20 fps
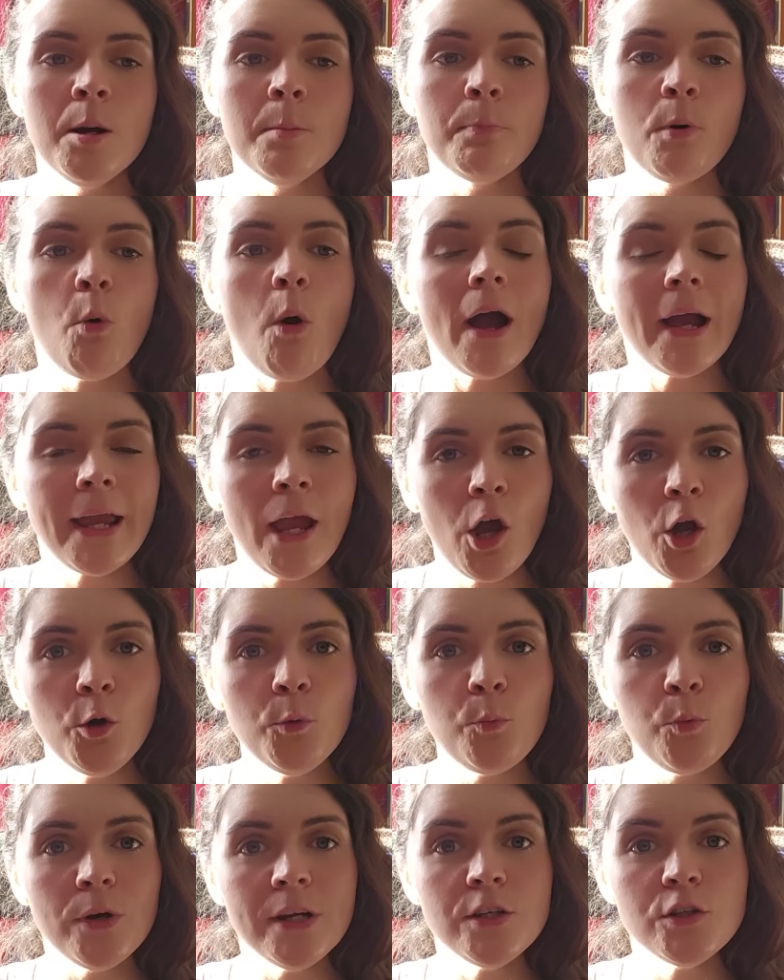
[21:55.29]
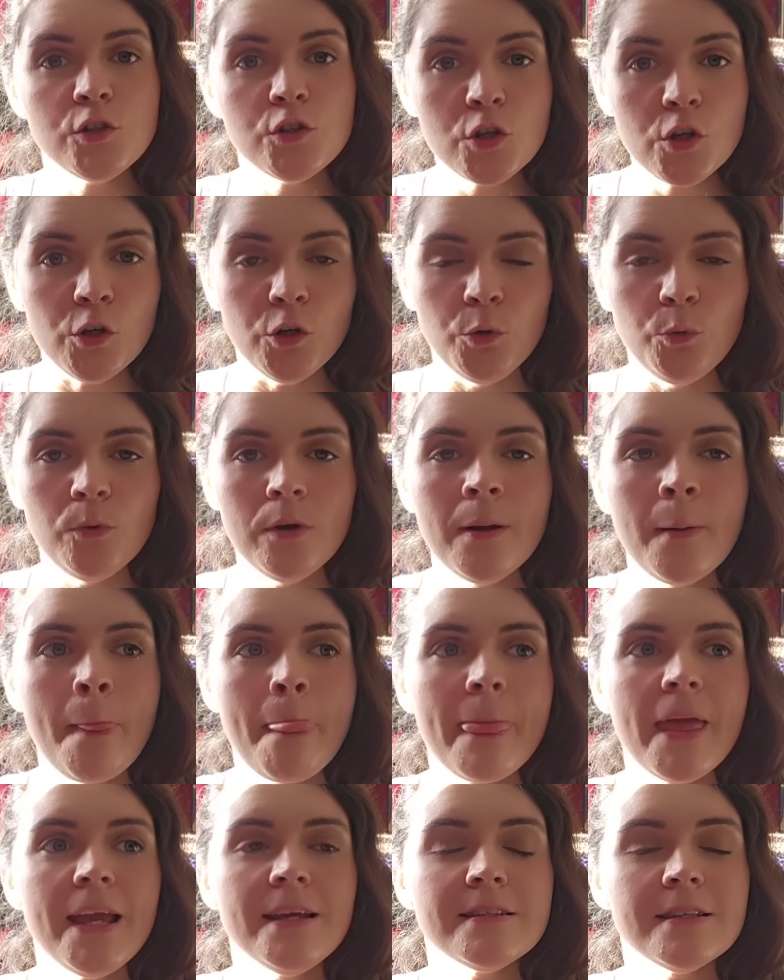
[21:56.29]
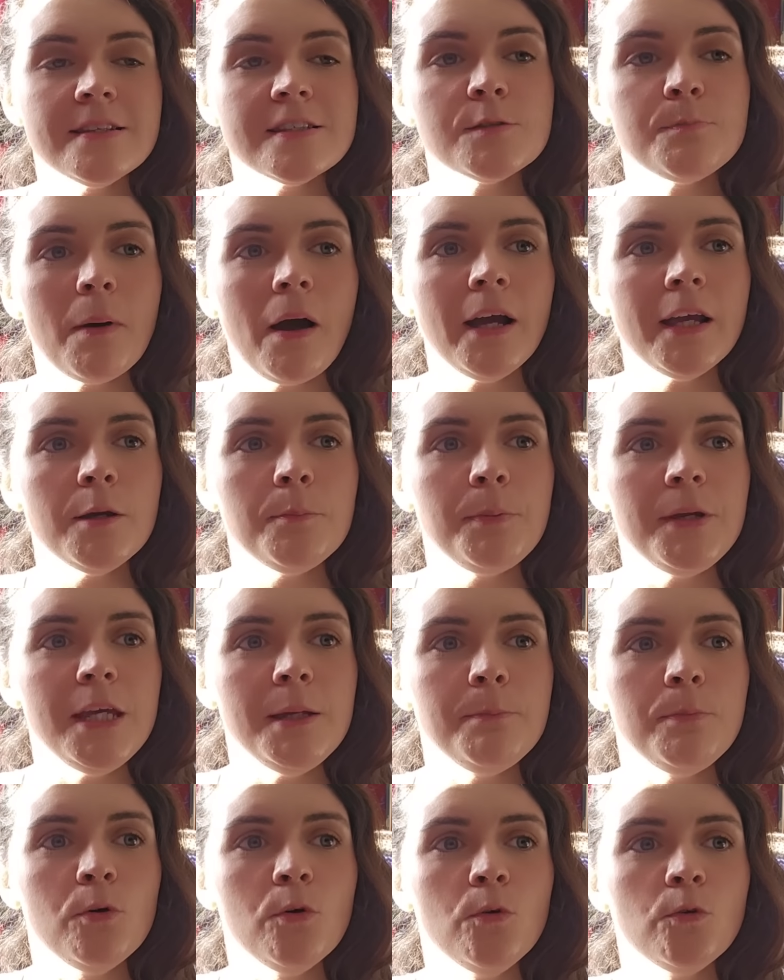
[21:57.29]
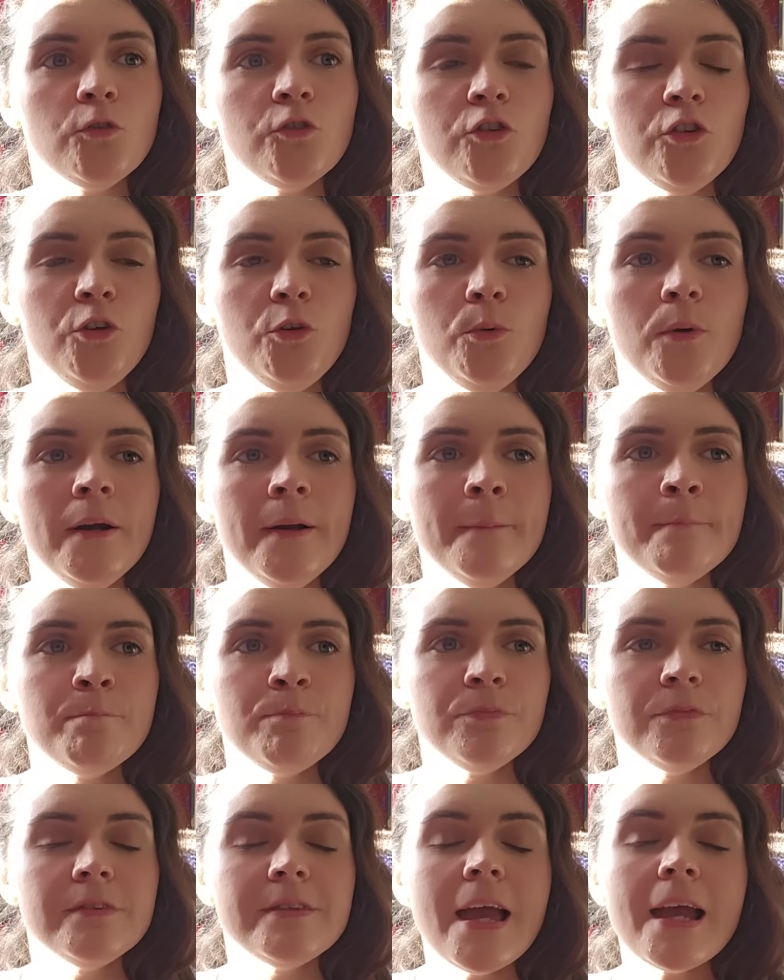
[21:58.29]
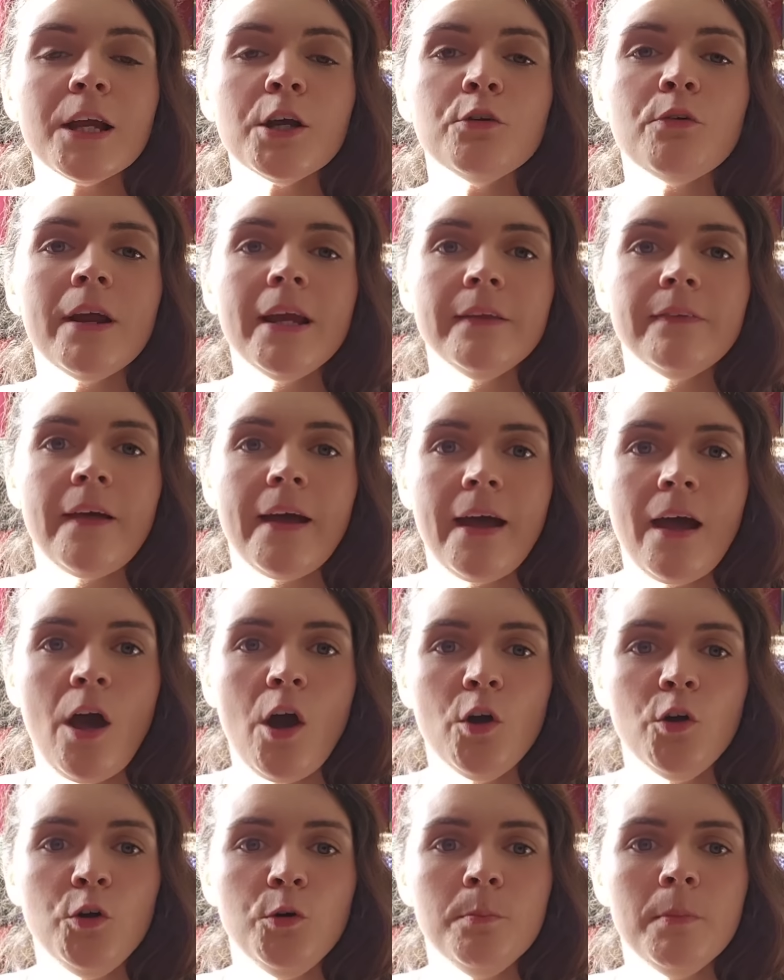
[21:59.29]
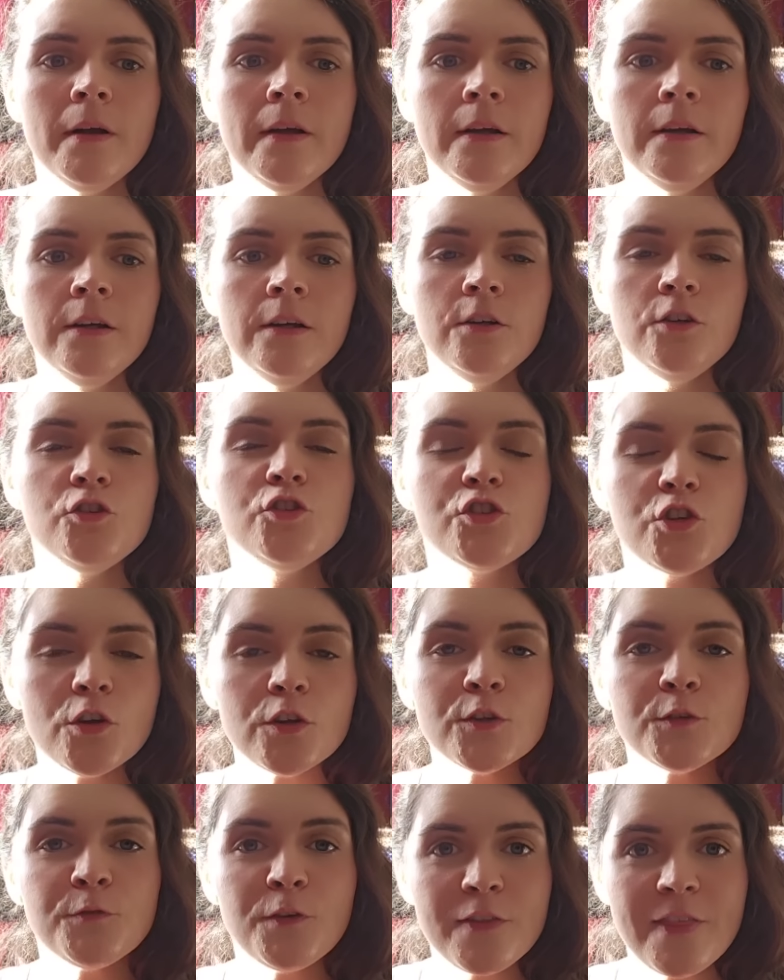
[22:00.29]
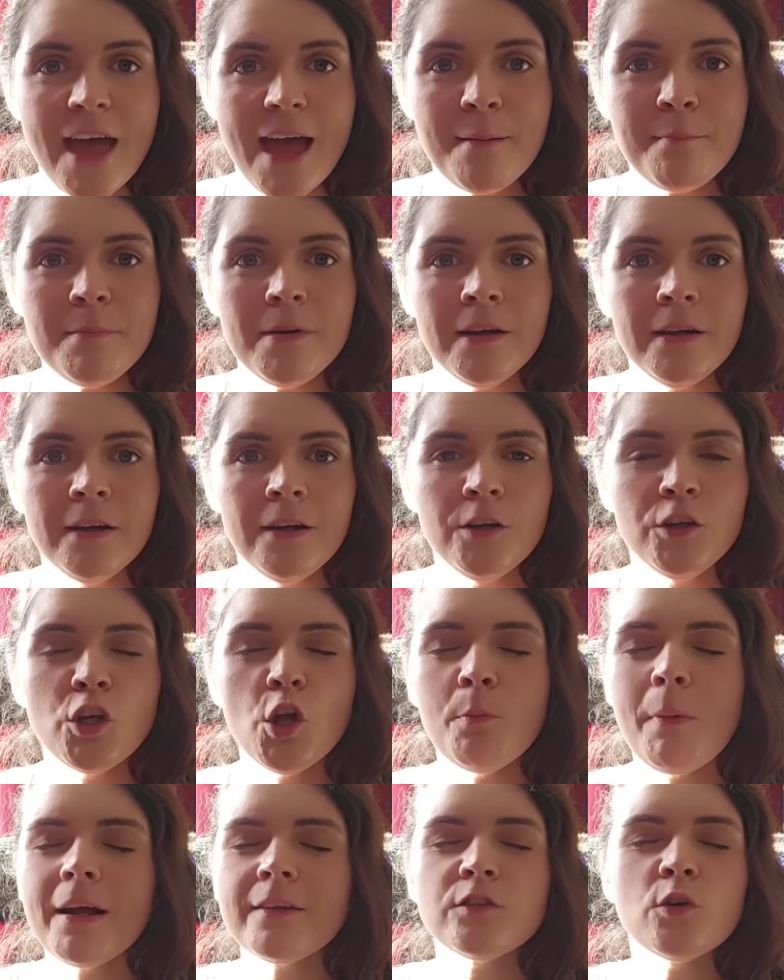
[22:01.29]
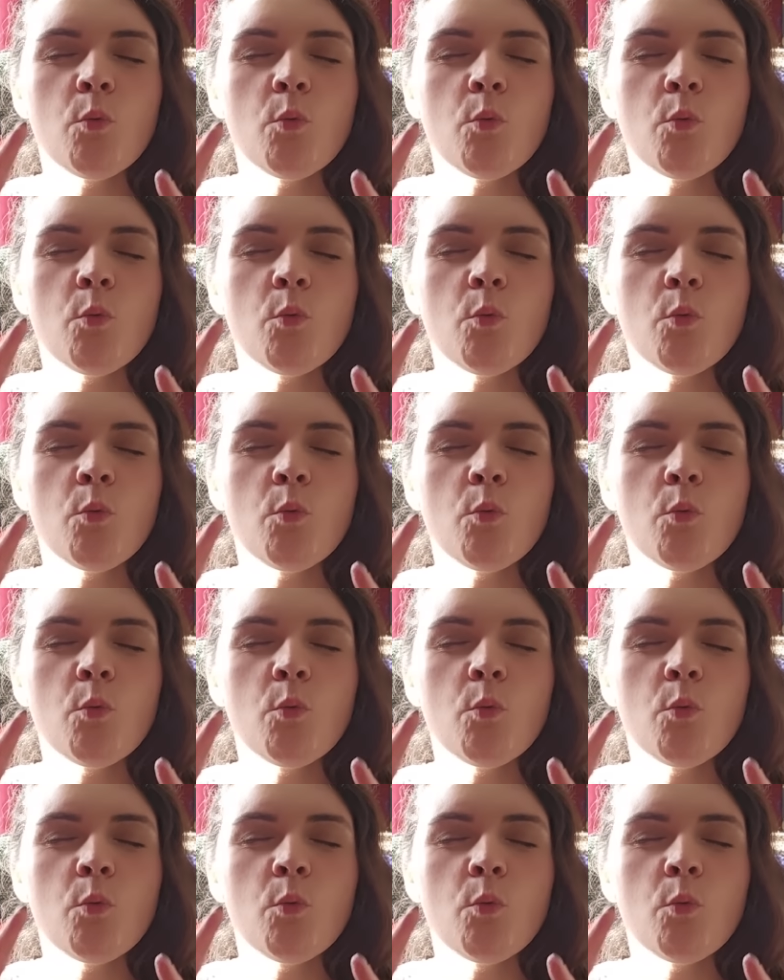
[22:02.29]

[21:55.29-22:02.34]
But what I hope we do is inspire people to decorate their home just for them, no matter